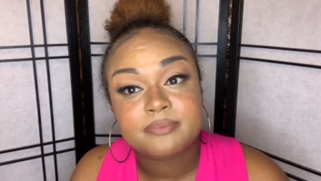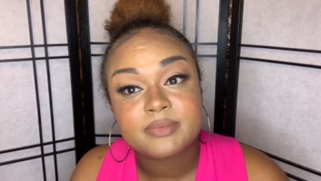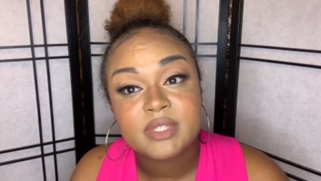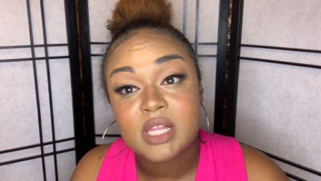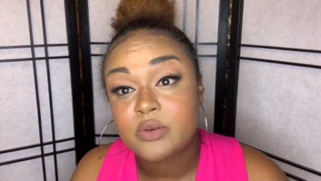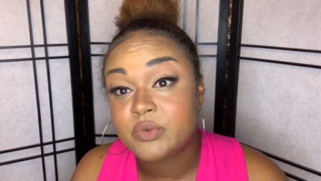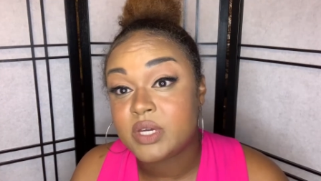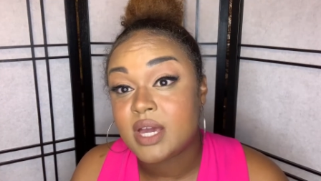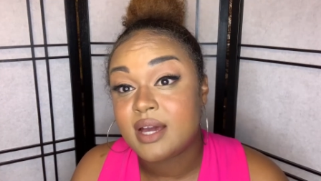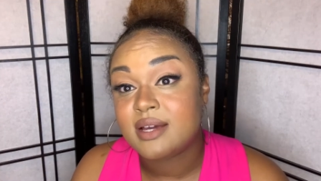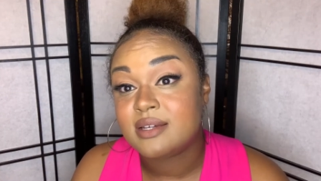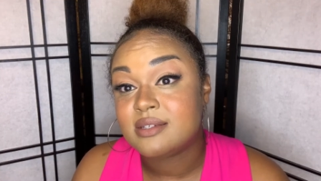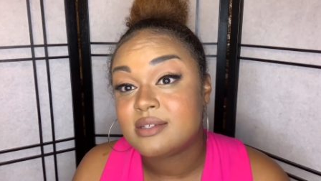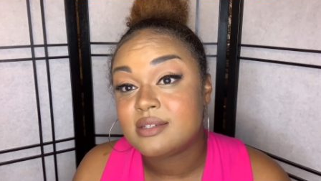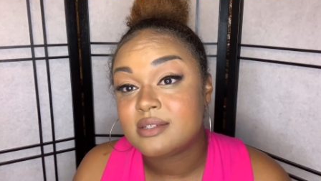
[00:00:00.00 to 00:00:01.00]
Love you
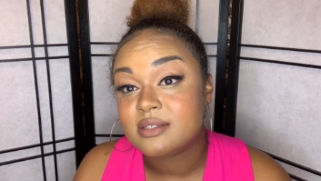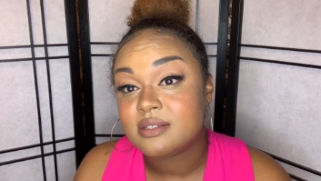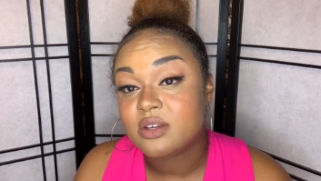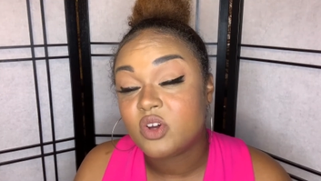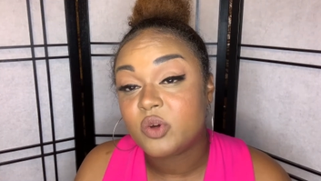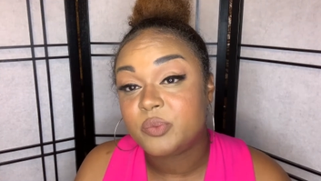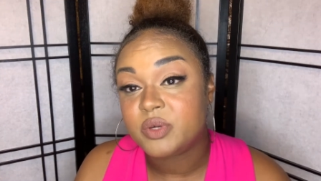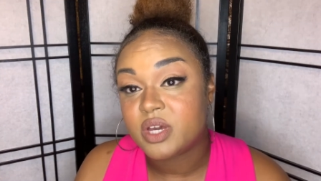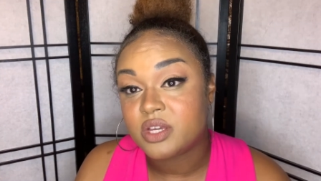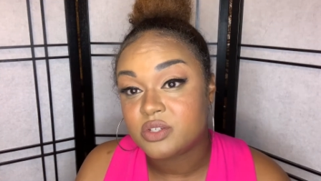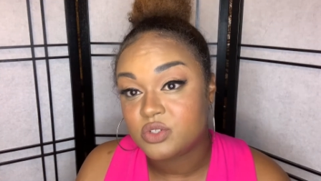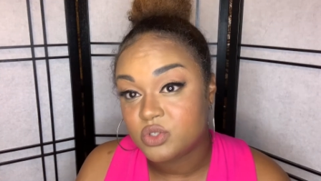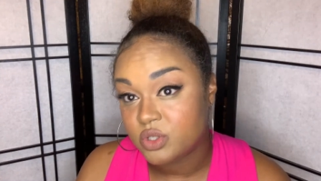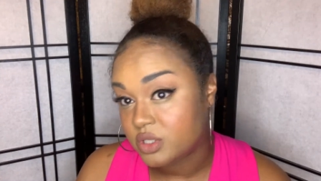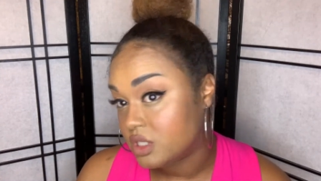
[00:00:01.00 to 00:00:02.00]
guys. Hope you guys
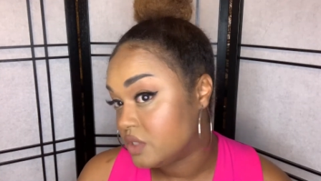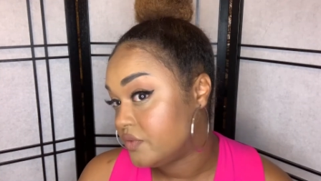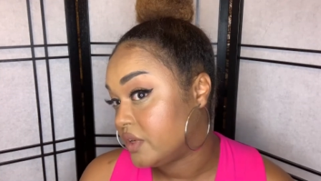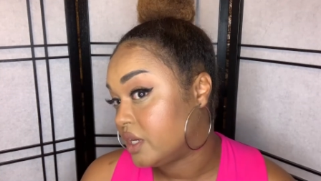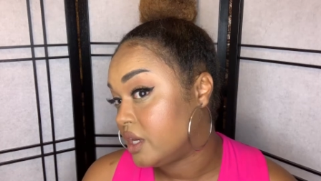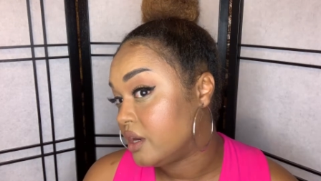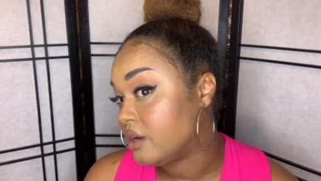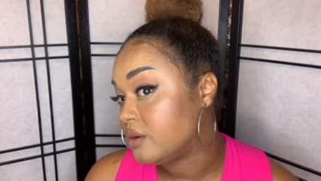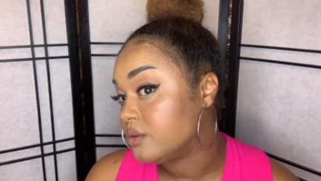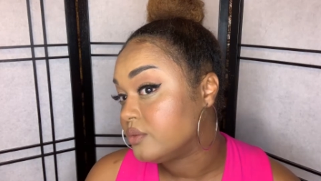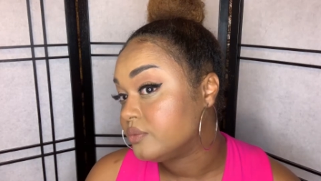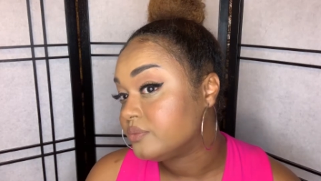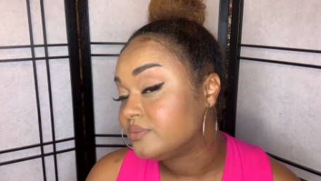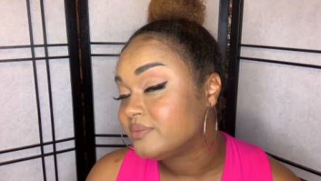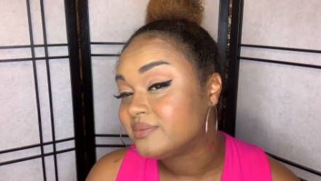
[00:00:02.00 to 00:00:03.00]
enjoyed this video.
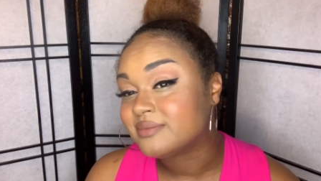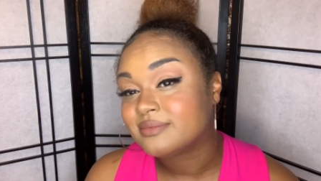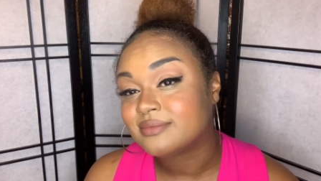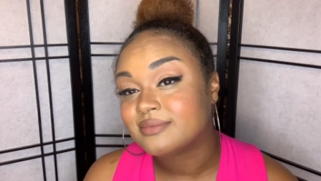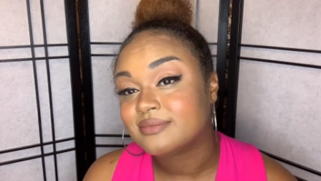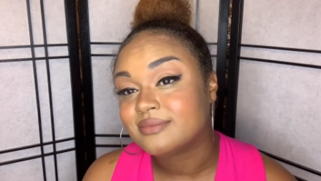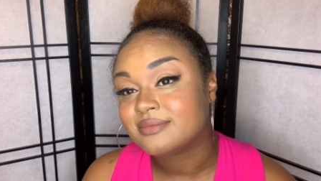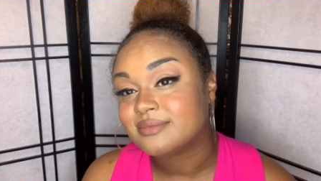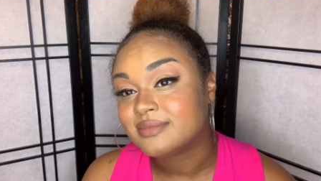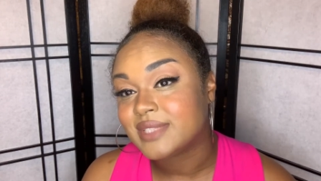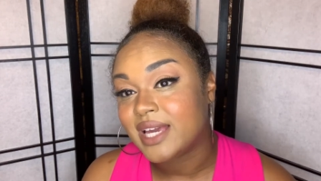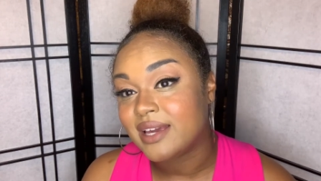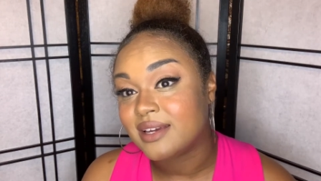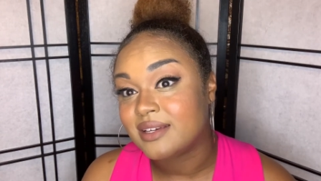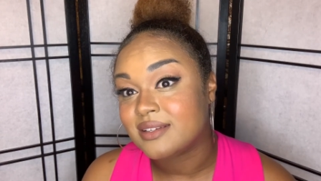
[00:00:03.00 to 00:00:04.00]

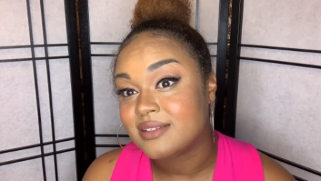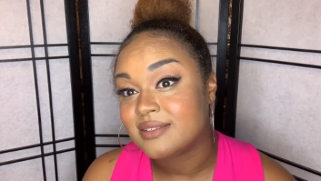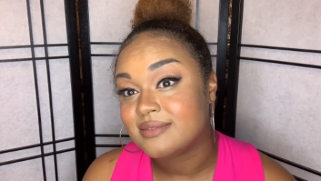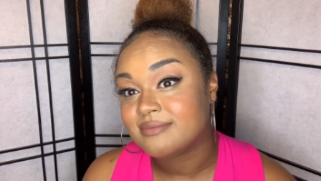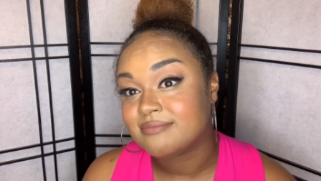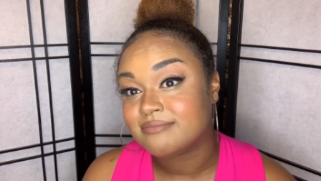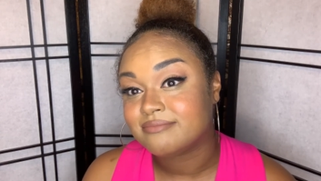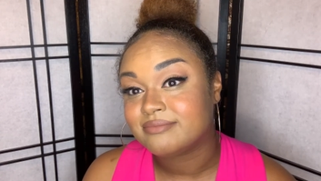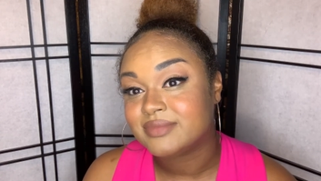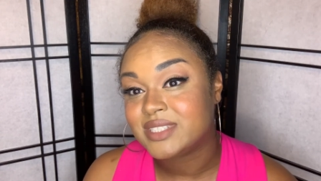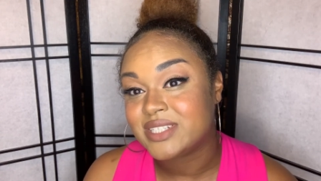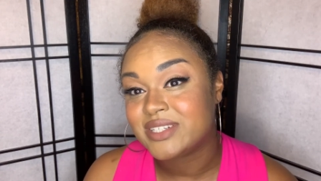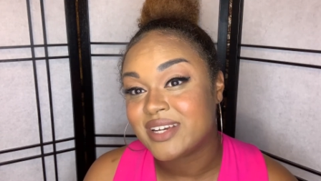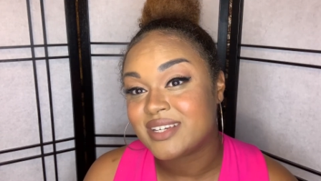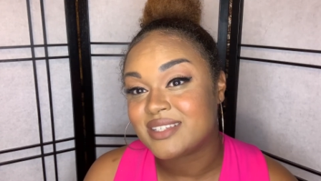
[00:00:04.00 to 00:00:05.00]
And until
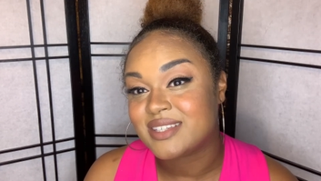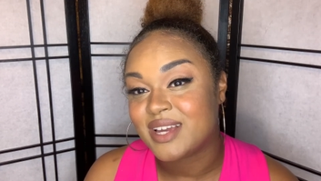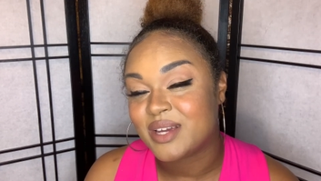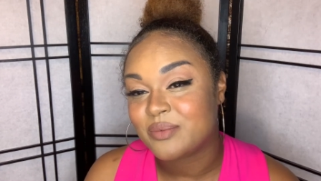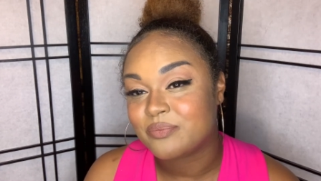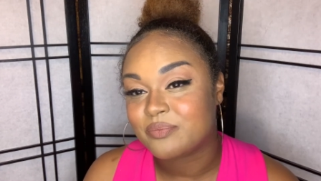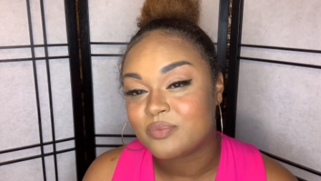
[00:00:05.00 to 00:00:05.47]
next time.